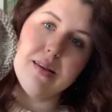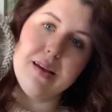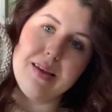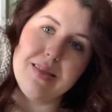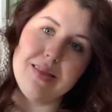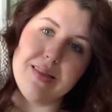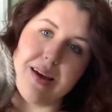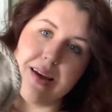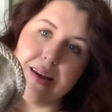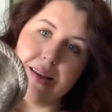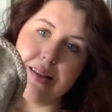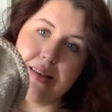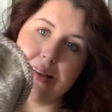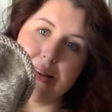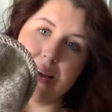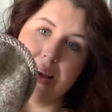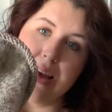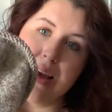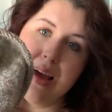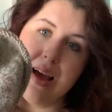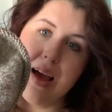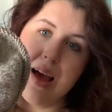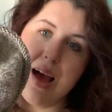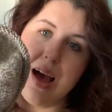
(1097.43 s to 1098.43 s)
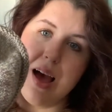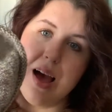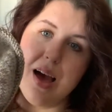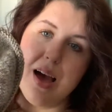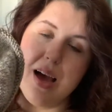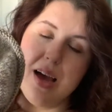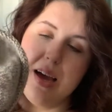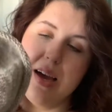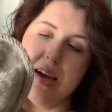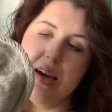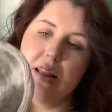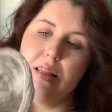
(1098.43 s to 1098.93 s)
like this.
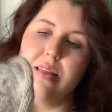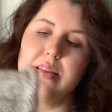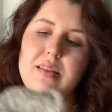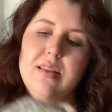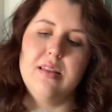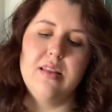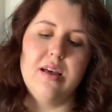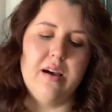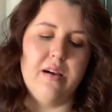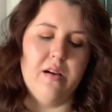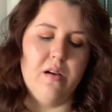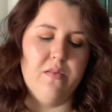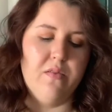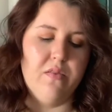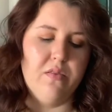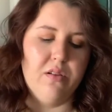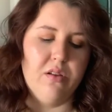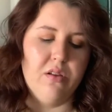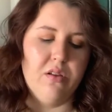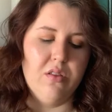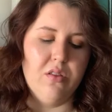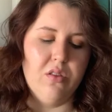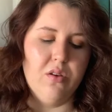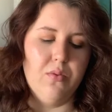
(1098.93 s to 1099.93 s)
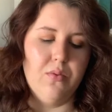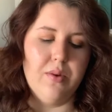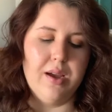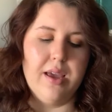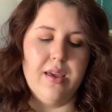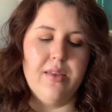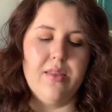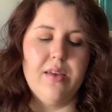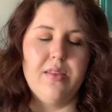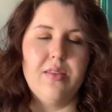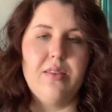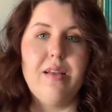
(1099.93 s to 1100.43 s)
I love the
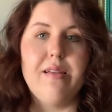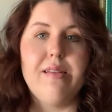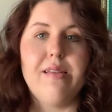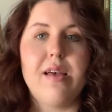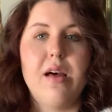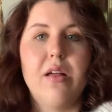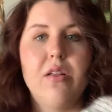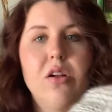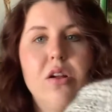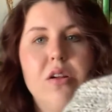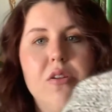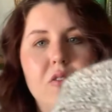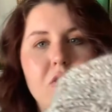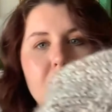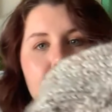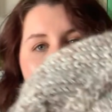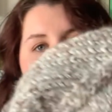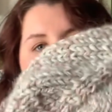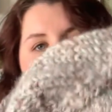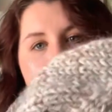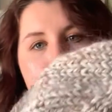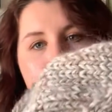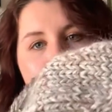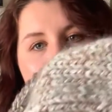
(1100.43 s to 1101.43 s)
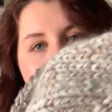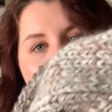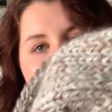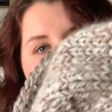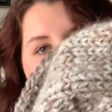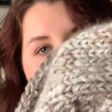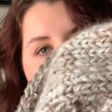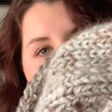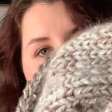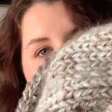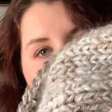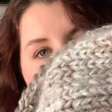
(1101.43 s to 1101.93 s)
way that these colors are coming out. Look
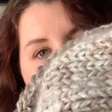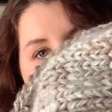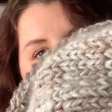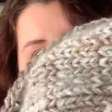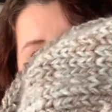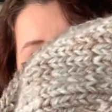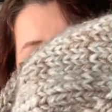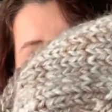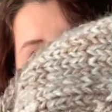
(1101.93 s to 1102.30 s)
at that.